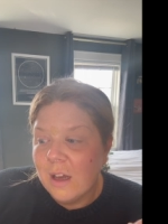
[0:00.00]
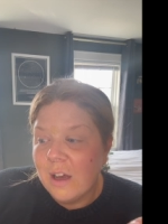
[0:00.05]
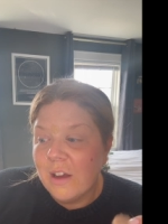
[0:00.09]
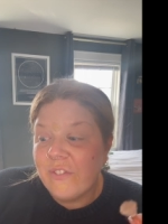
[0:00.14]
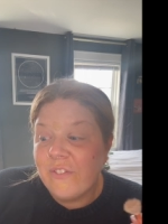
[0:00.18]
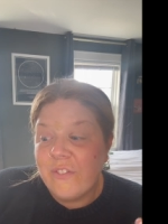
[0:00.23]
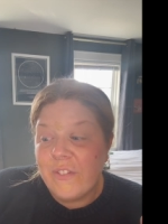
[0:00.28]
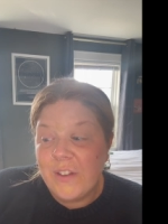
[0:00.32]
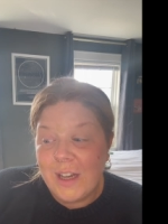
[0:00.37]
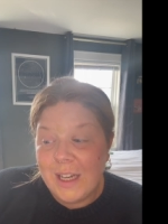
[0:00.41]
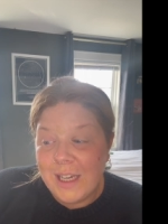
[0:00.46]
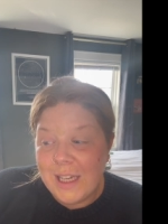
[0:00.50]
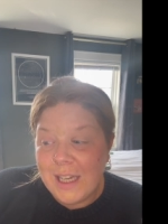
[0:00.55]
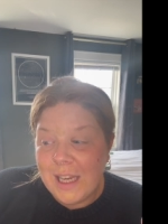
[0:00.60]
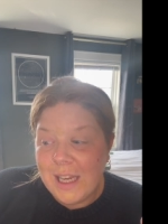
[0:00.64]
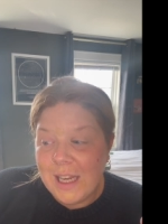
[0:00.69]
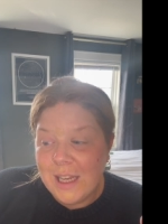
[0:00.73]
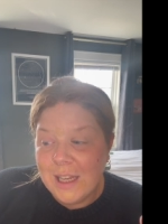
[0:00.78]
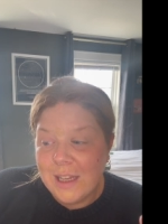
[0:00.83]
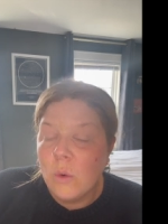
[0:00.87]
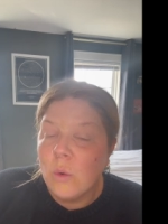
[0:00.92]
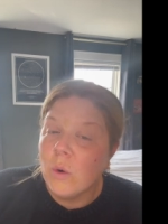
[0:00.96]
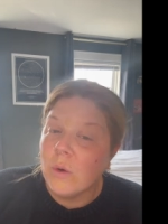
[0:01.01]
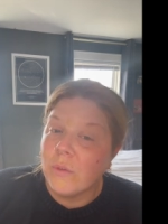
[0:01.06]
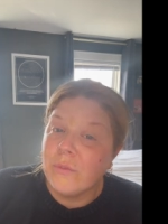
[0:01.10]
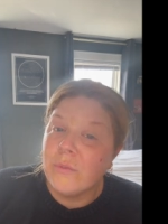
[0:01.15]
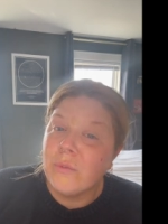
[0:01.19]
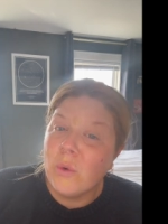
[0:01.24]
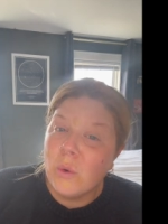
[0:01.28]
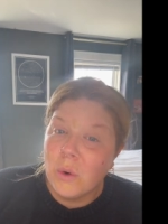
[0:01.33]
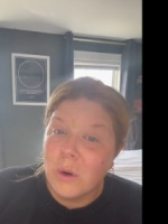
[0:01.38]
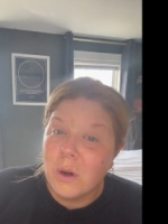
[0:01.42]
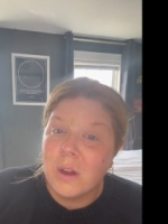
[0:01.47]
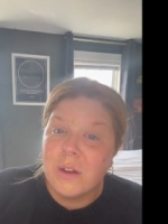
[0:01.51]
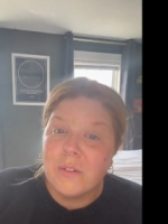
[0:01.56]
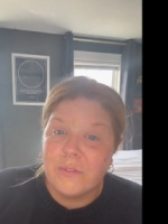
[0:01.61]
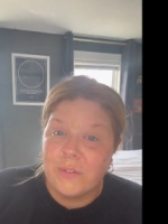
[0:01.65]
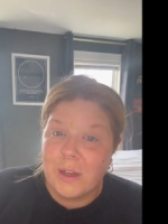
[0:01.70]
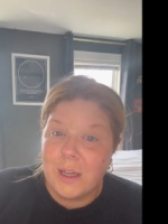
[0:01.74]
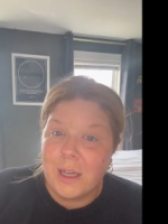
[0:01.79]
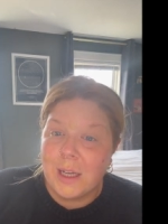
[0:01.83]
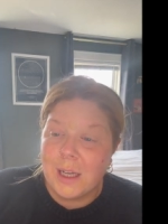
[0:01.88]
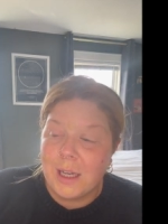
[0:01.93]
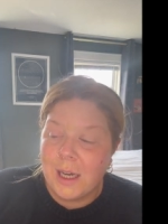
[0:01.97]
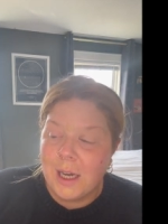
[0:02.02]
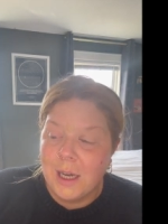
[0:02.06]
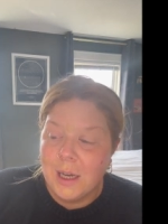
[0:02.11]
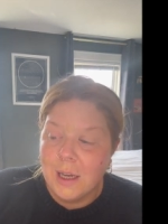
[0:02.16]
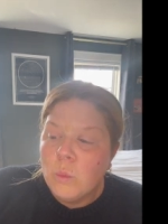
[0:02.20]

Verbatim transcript: affinity or for affinity,